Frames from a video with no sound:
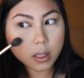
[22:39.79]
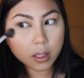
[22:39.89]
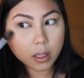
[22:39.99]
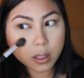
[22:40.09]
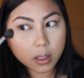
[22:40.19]

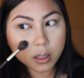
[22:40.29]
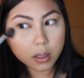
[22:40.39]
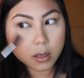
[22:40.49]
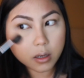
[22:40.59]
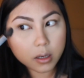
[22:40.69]

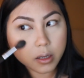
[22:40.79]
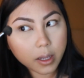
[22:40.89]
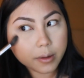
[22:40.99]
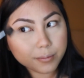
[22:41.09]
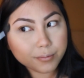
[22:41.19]
and
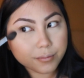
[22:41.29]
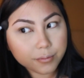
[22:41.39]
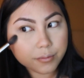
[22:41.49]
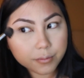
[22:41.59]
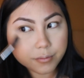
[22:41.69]
yeah,
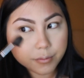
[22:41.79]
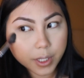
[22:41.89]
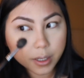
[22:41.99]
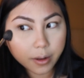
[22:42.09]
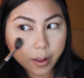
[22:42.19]

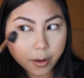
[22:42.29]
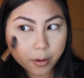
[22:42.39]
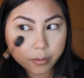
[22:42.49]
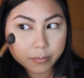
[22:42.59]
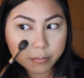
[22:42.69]
and
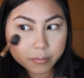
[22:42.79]
now